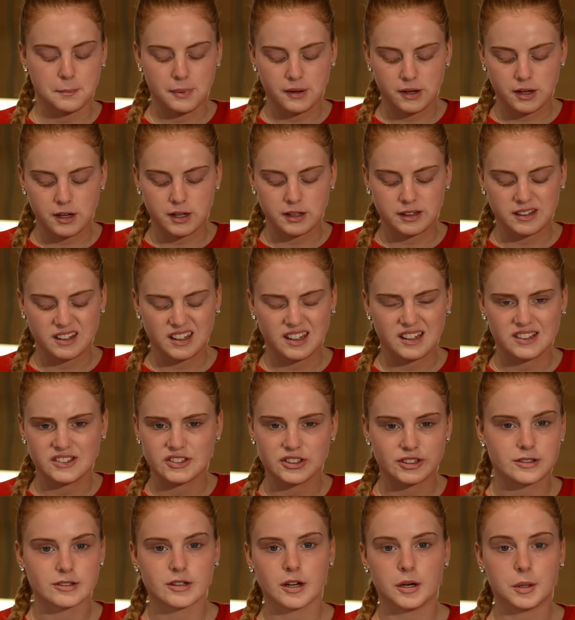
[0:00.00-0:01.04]
but it
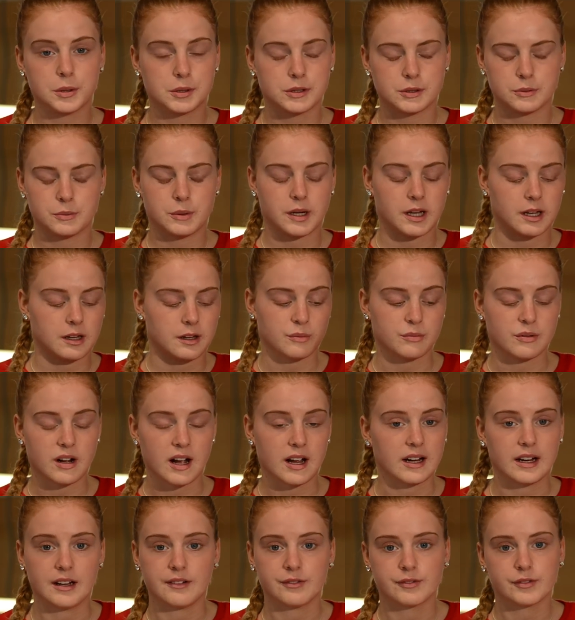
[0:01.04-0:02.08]
just goes away
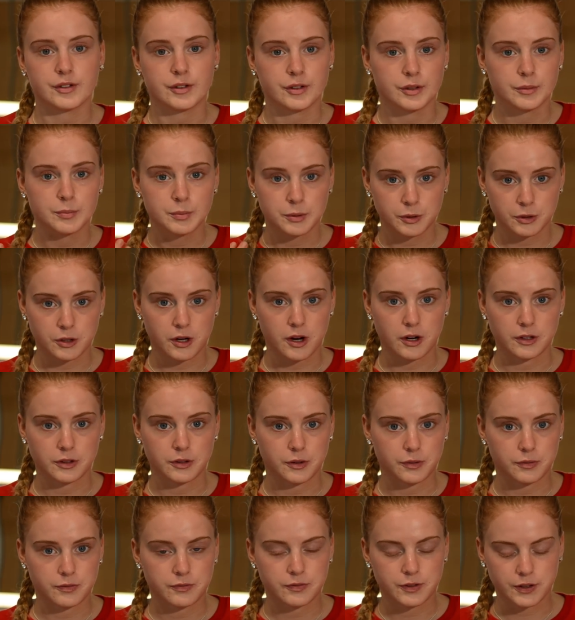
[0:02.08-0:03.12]
right after you put on
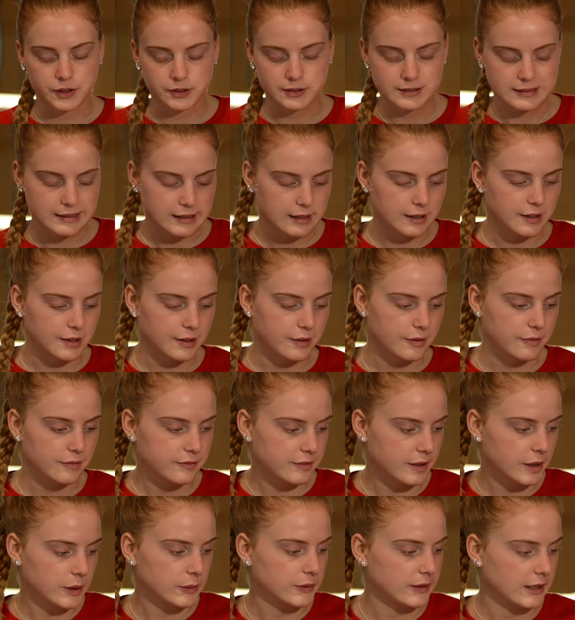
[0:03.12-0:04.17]
your first layer of
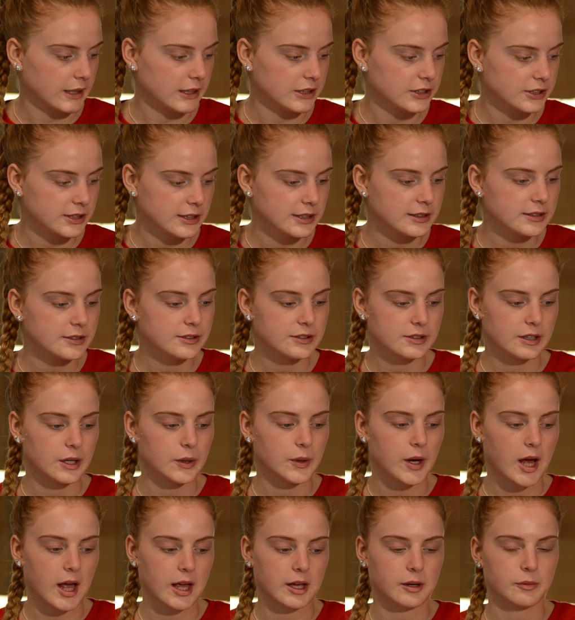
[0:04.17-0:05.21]
foundation,
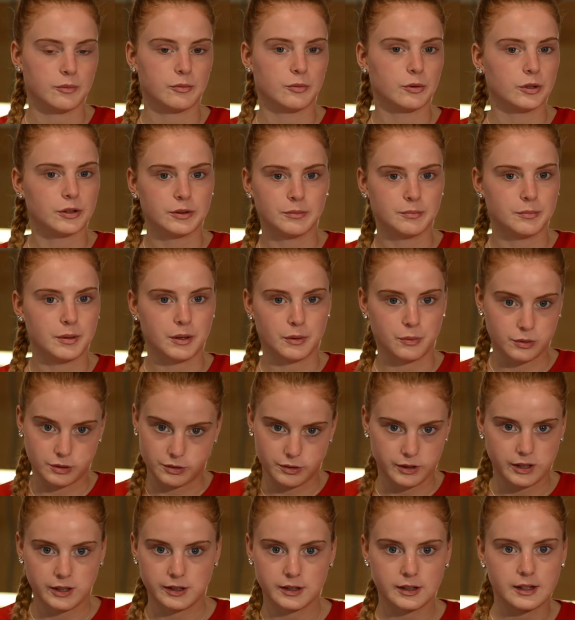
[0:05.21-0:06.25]
so I wouldn't be
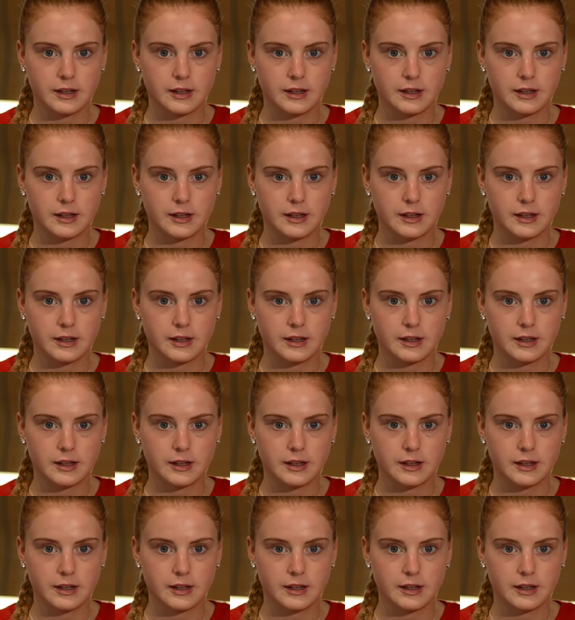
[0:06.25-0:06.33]
worried